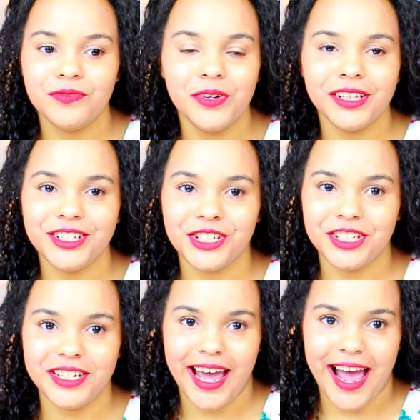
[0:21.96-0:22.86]
really
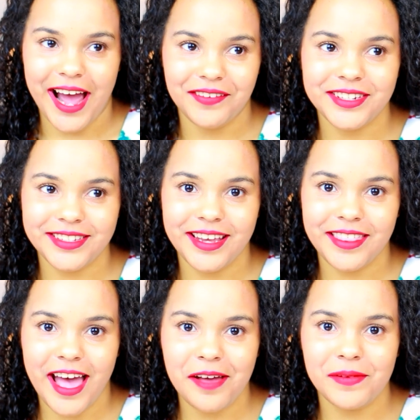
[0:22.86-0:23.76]
shouldn't have to say
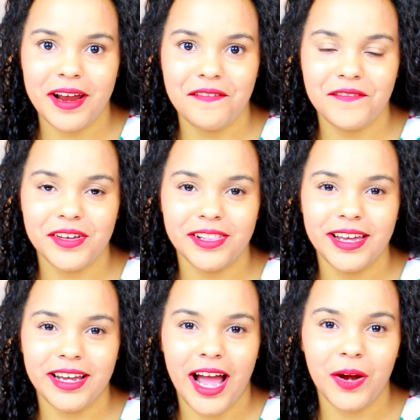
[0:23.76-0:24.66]
that, but I feel
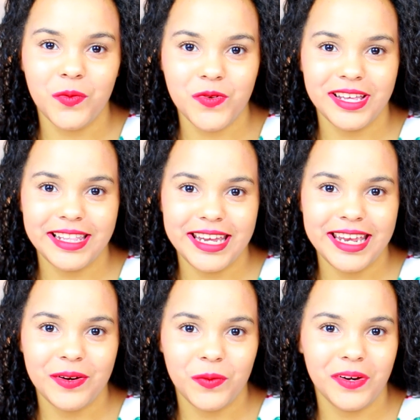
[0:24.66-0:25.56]
like I
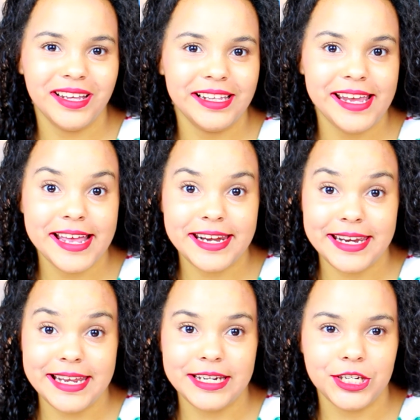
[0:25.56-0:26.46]
really
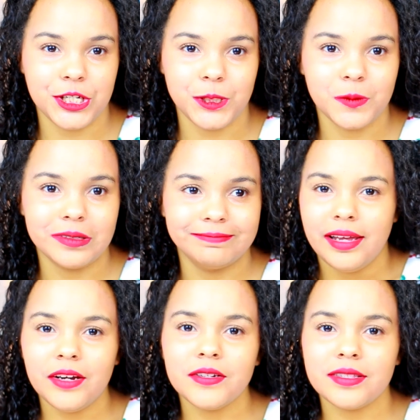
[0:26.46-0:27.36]
need to.
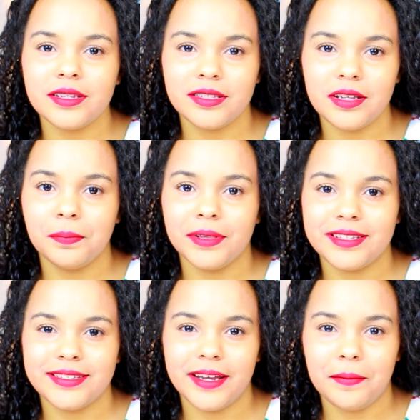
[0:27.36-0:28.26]
Here's the
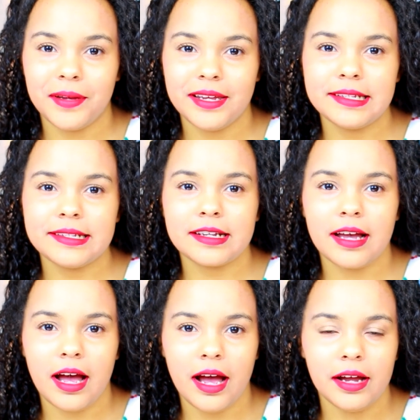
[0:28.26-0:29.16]
simplest tip. It's
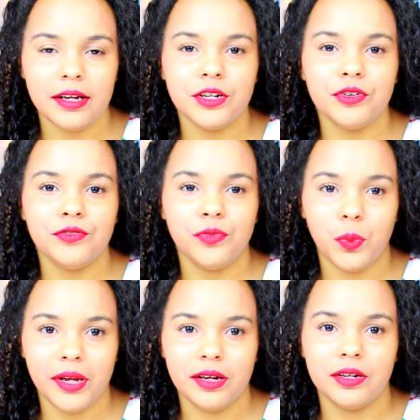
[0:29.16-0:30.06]
kind of
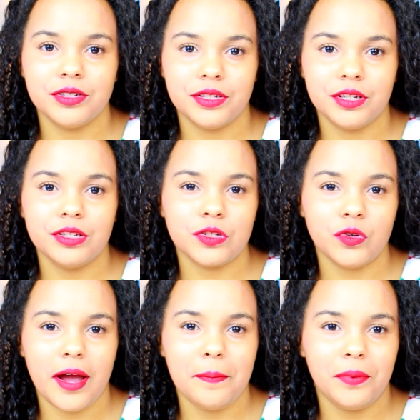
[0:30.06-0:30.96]
weird to
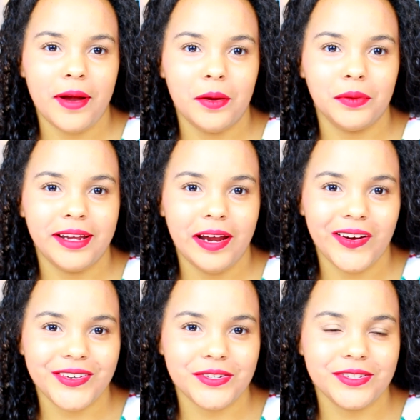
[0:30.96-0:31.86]
describe brown
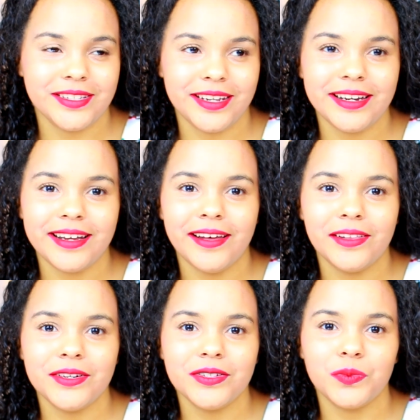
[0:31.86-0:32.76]
characters' skin
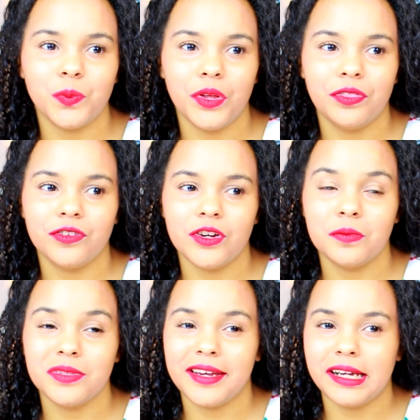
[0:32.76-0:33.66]
colors with
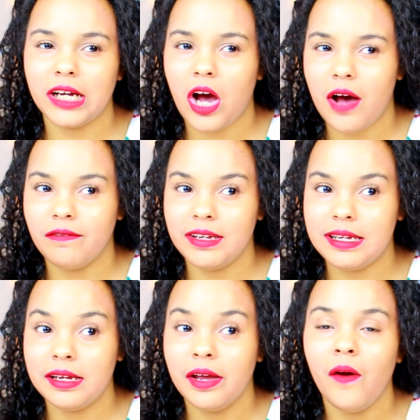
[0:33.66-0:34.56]
terms like
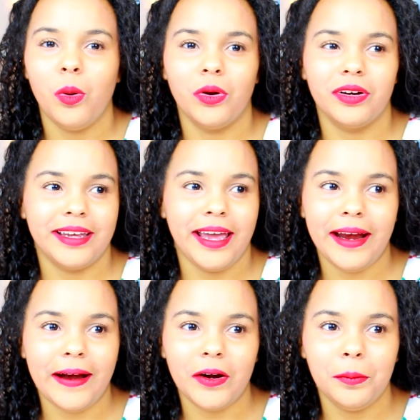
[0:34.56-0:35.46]
coffee or
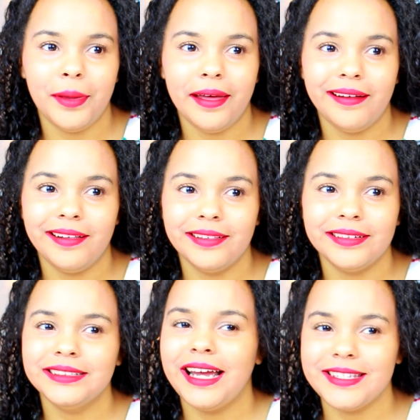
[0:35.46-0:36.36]
caramel
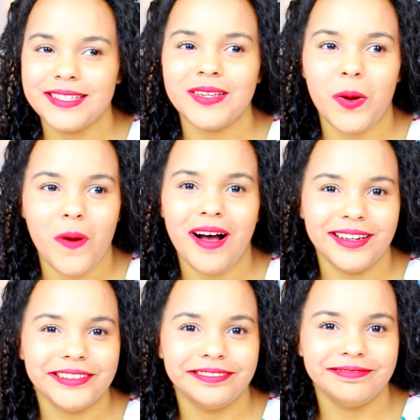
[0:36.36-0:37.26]
and so
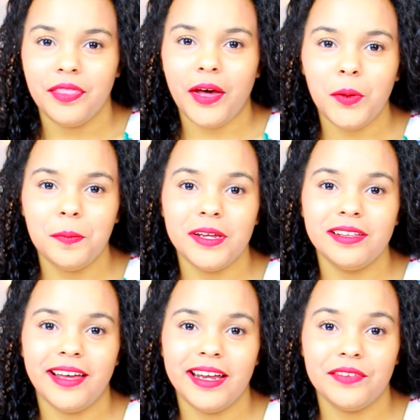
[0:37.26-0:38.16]
on. That would be
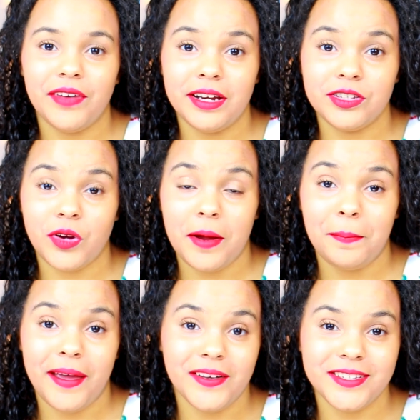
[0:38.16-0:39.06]
like if I described
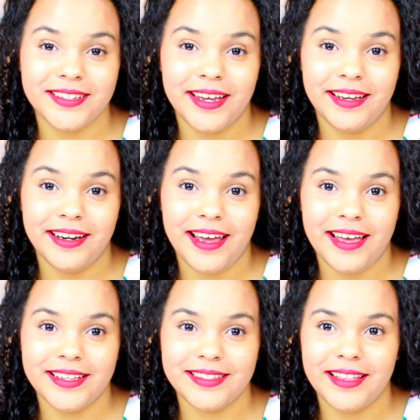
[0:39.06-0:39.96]
pale skin
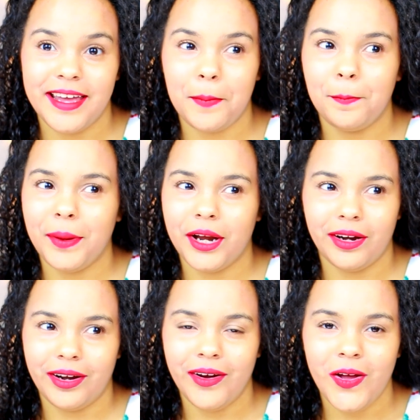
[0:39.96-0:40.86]
as like
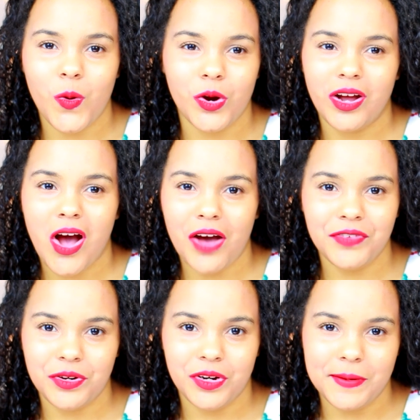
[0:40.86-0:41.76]
butter or
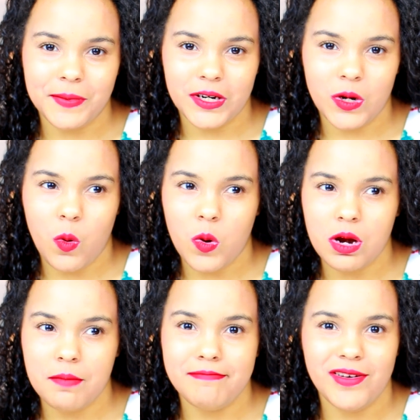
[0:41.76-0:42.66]
coffee creamer
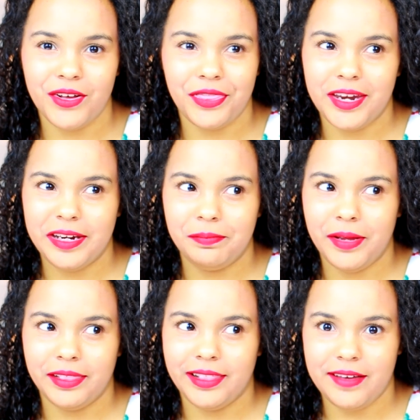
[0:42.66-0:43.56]
or milk that had
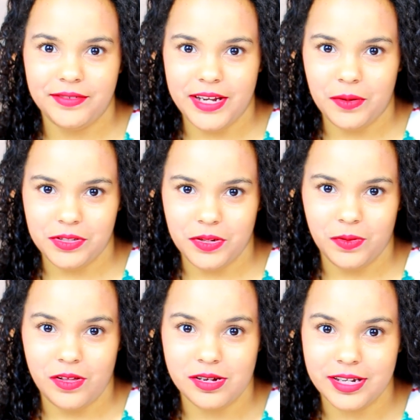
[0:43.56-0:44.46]
been left out too
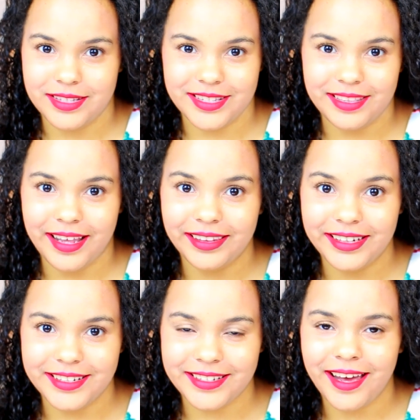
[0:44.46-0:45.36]
long and slightly
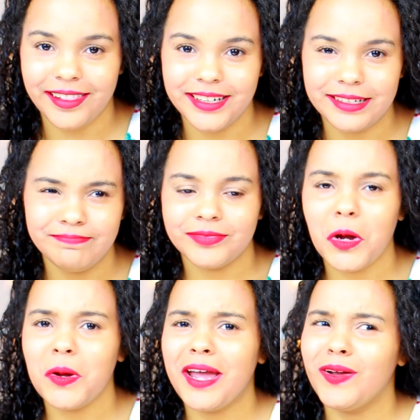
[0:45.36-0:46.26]
discolored.
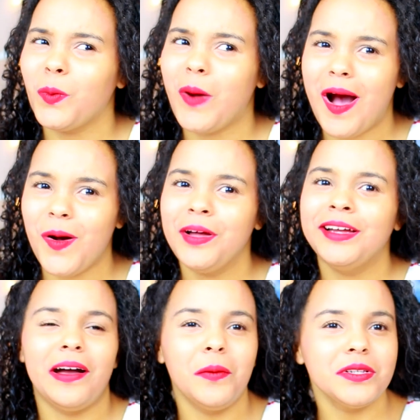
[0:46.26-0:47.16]
Okay, wow.
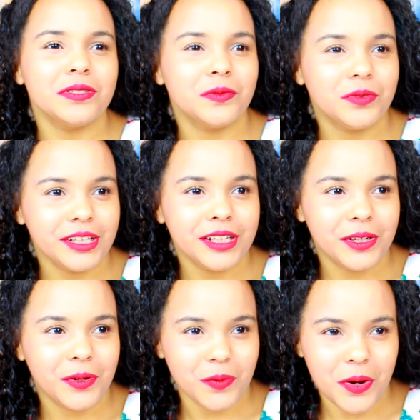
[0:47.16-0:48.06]
That was a
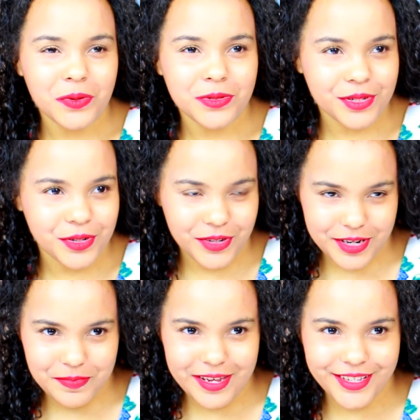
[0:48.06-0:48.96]
really gross and
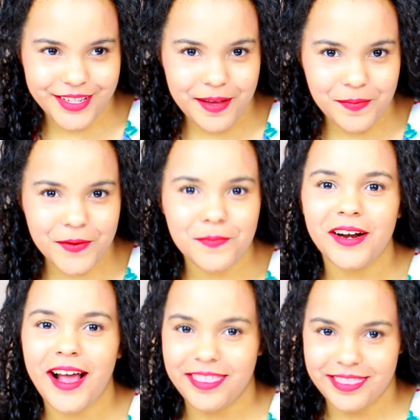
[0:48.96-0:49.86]
creepy example, but
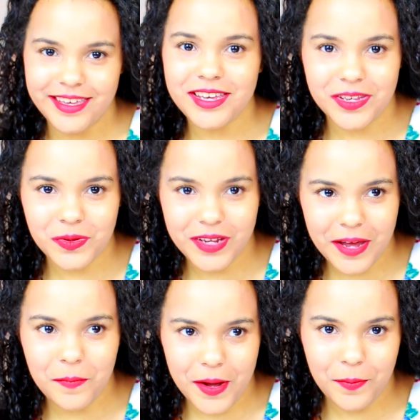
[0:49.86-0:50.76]
I think you
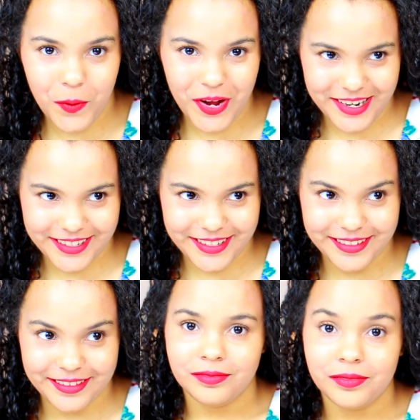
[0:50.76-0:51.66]
get my point.
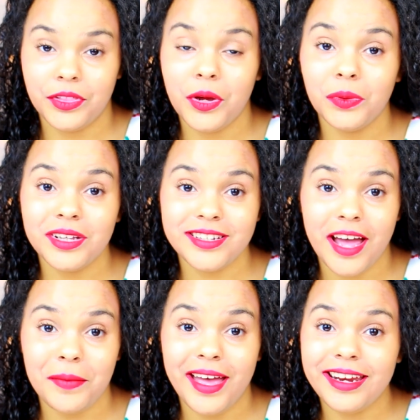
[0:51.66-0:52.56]
The only
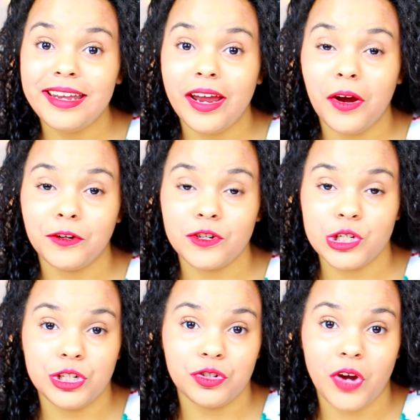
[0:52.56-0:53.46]
time any character
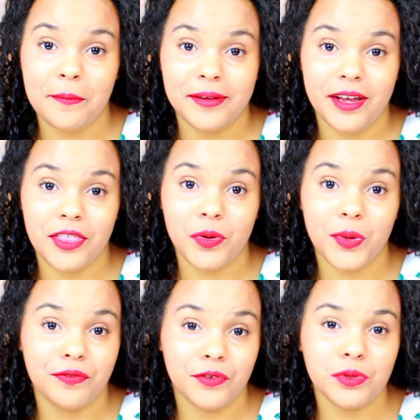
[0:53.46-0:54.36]
should describe another
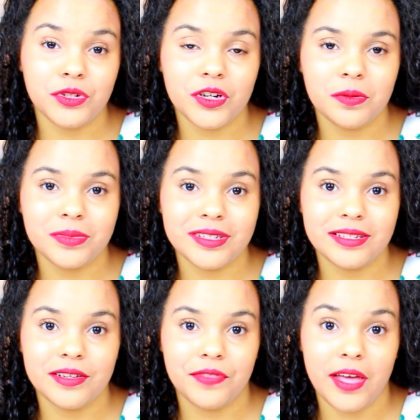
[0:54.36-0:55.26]
with food terms
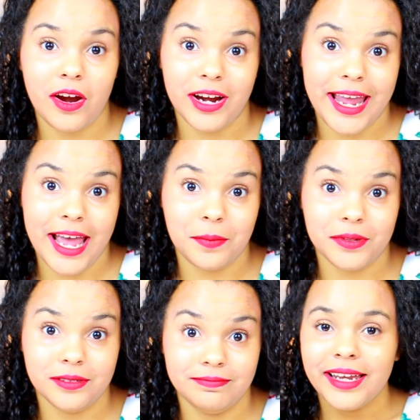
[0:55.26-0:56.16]
is if they are a
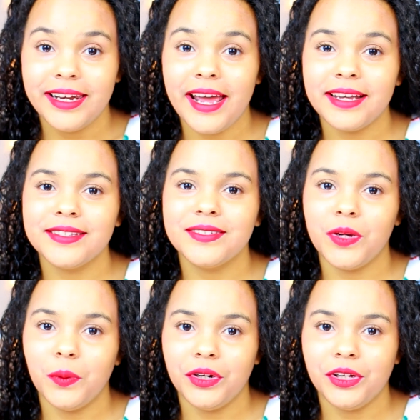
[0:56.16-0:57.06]
cannibal. Next,
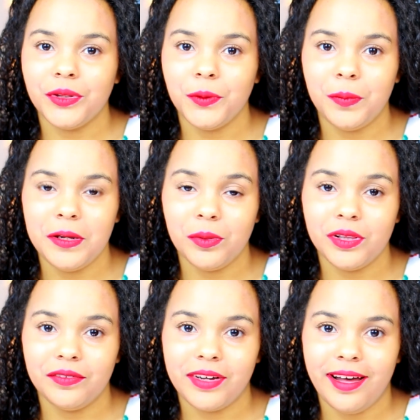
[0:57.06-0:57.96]
don't include people
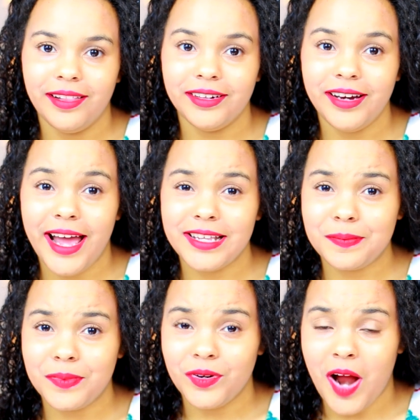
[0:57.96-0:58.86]
of color as
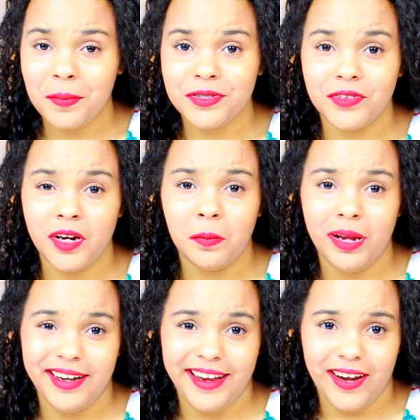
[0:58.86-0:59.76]
props for your
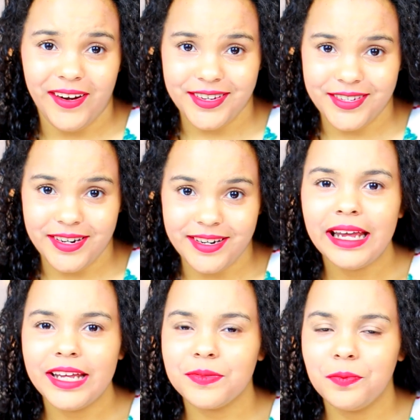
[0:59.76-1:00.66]
main character.
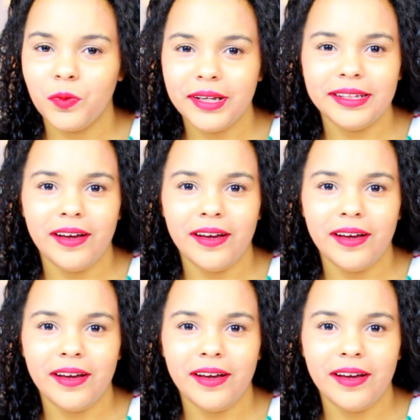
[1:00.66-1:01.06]
It's really